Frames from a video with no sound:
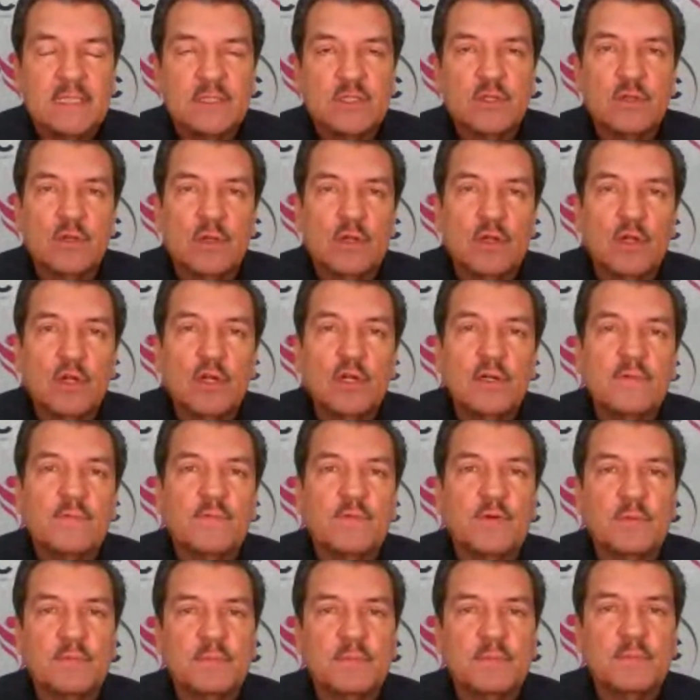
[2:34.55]
so you learn
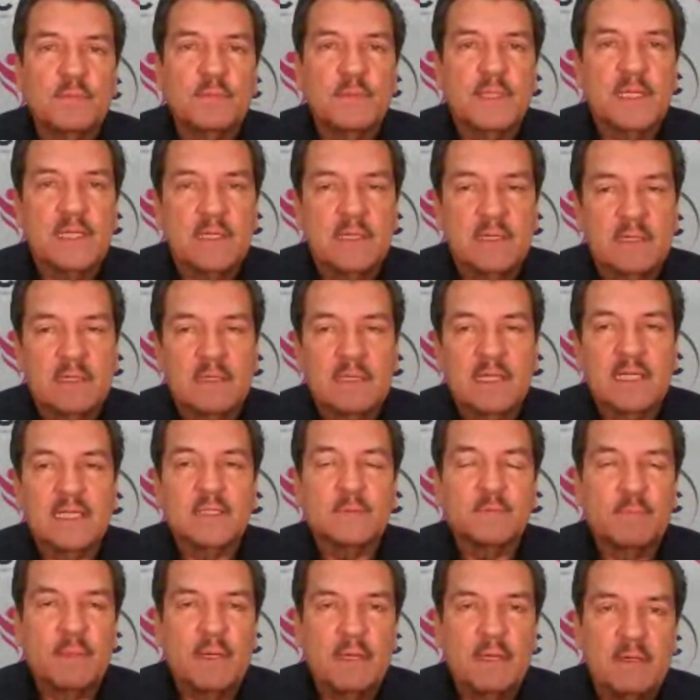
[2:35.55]
from their
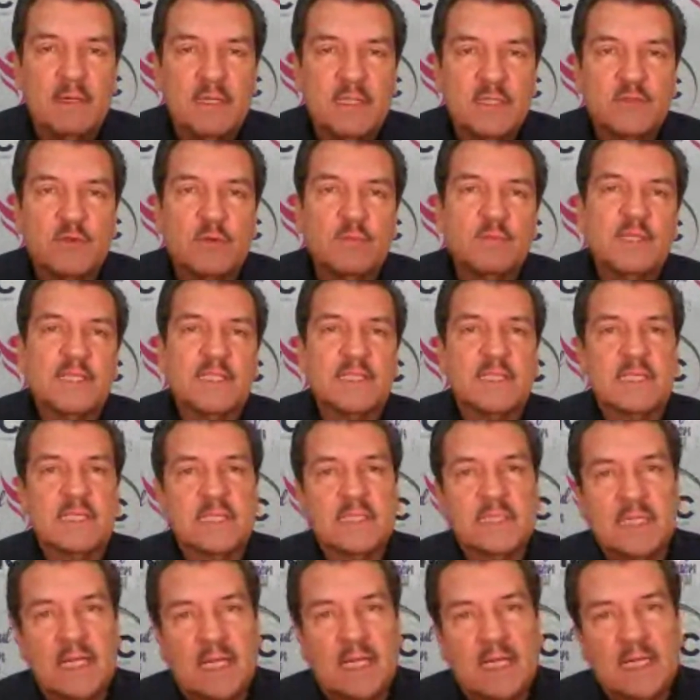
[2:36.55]
experience, from their
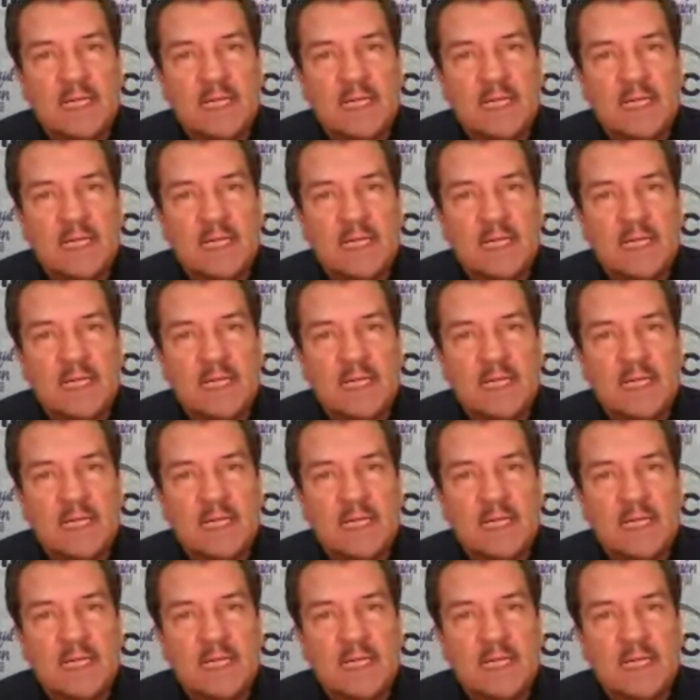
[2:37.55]
success,